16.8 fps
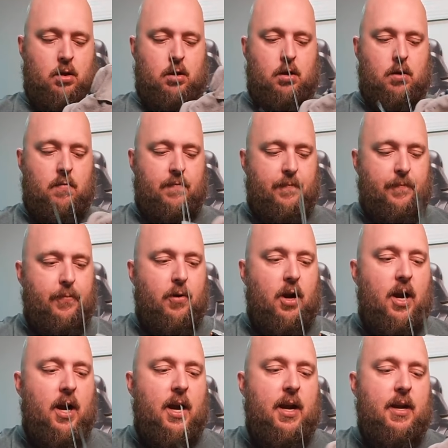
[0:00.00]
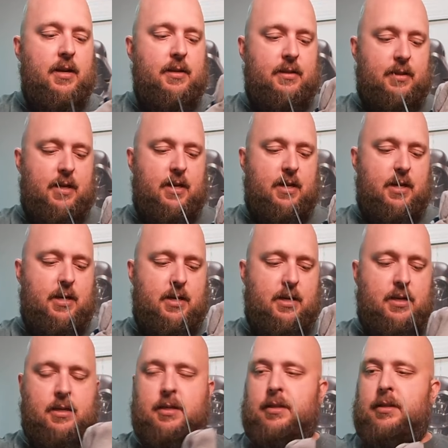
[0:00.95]
Your prize
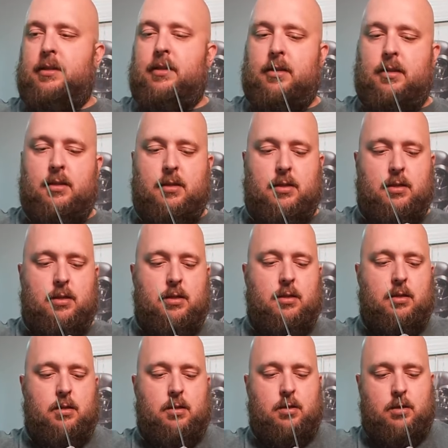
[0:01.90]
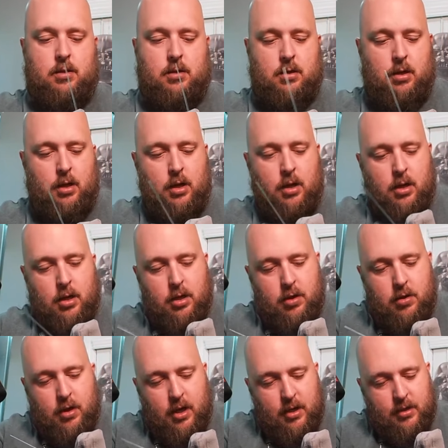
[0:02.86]
is
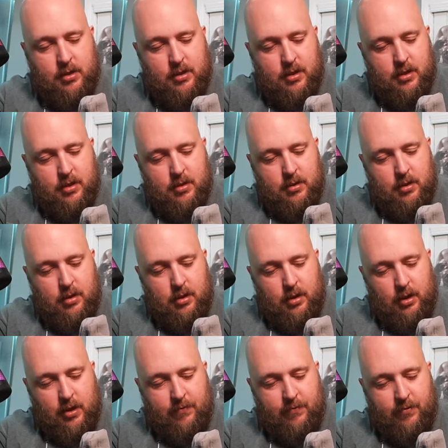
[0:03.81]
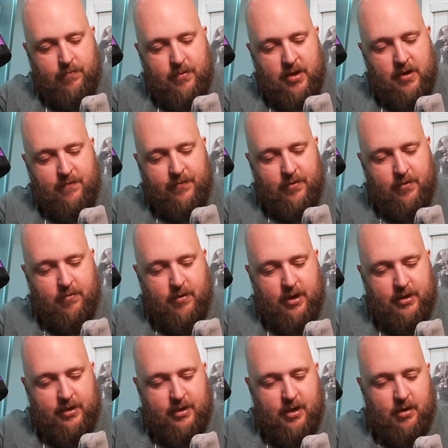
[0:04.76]
you get to live with me for the
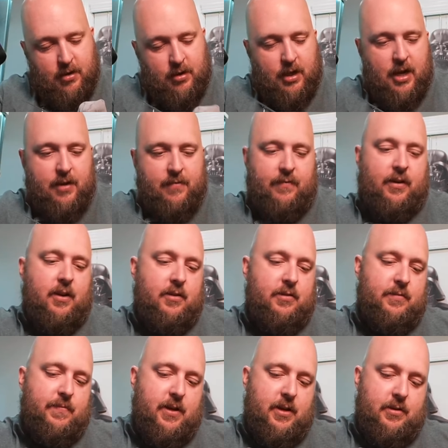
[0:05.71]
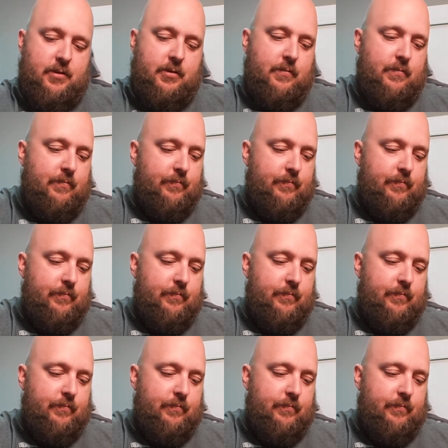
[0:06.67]
rest of your life, Kells Bells.